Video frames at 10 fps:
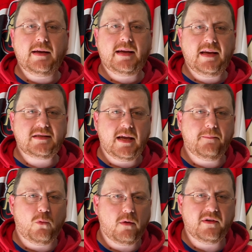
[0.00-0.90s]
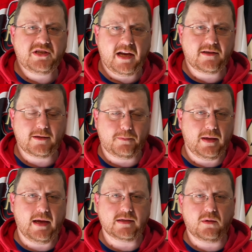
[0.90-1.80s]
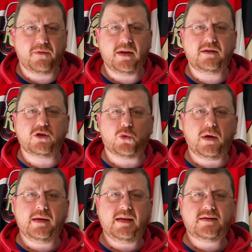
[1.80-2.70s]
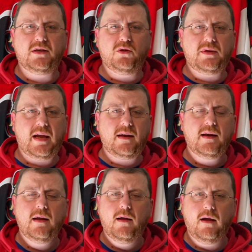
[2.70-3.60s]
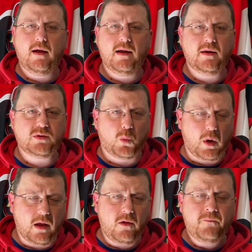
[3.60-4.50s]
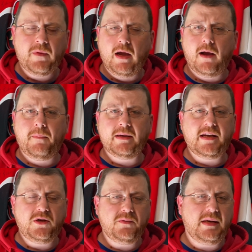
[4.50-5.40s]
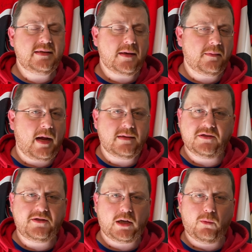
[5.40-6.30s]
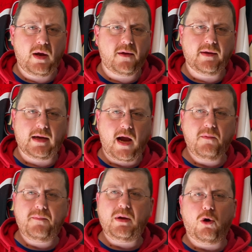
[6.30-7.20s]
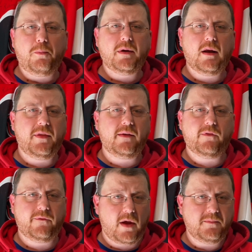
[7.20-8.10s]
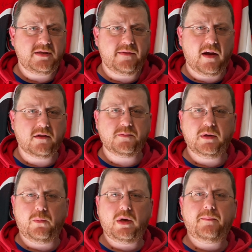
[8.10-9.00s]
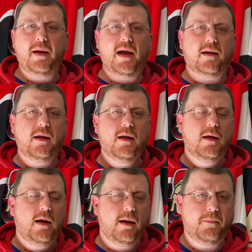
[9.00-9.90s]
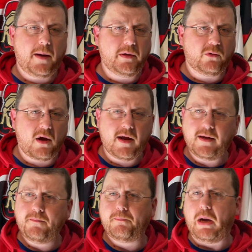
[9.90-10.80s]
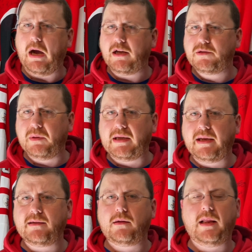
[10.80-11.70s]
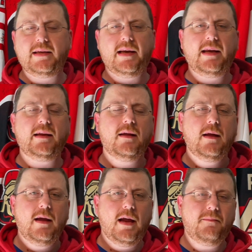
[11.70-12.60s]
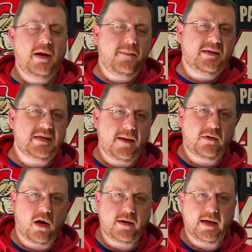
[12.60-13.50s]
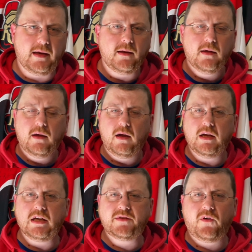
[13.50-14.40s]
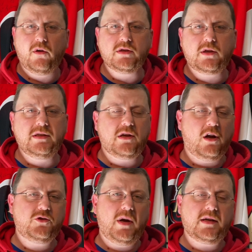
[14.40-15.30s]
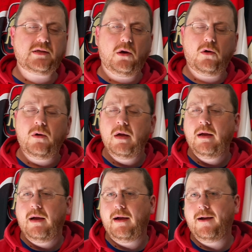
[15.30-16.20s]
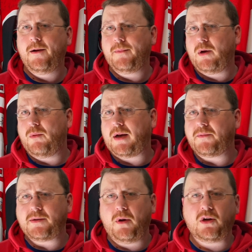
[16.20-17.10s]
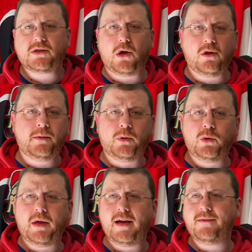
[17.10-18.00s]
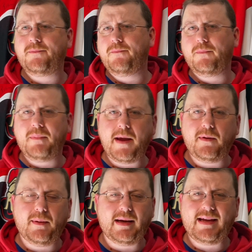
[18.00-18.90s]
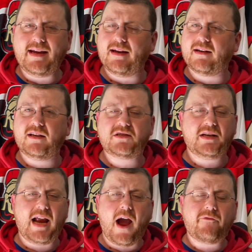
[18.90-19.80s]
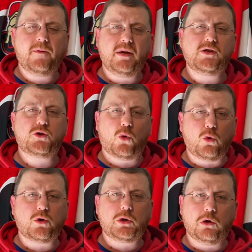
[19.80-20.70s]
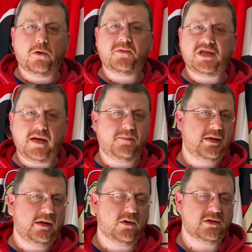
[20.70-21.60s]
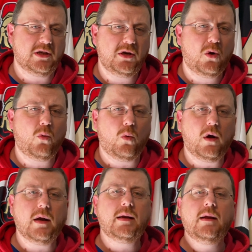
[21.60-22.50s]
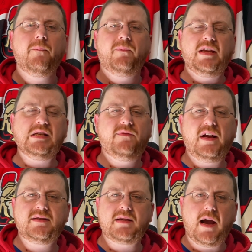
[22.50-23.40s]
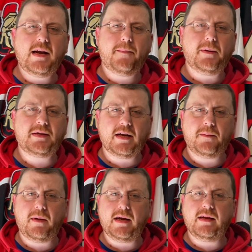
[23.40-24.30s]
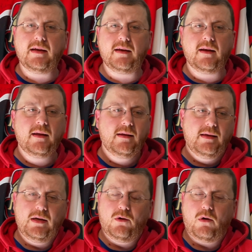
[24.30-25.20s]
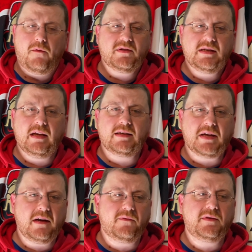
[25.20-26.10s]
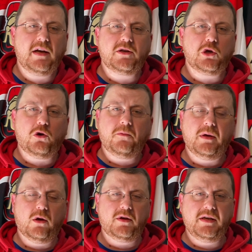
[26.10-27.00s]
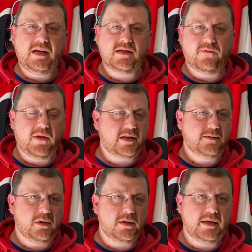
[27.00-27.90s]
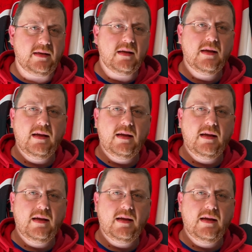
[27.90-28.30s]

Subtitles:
kids get more of a chance to play. So I think Detroit needs to do that as well, but they do need some guys to stick around. Like, I would be open, I think, if I'm Steve Yzerman, to bring him back Bobby Ryan, possibly Glendening, and maybe Sam Gagner as far as these contracts go. When it comes to Mark Stahl and the blue line, maybe. But again, it's going to have to be short-term cheap deals. You don't want these vets tying up a ton of money and, you know, obviously a ton of term here. You need some flexibility.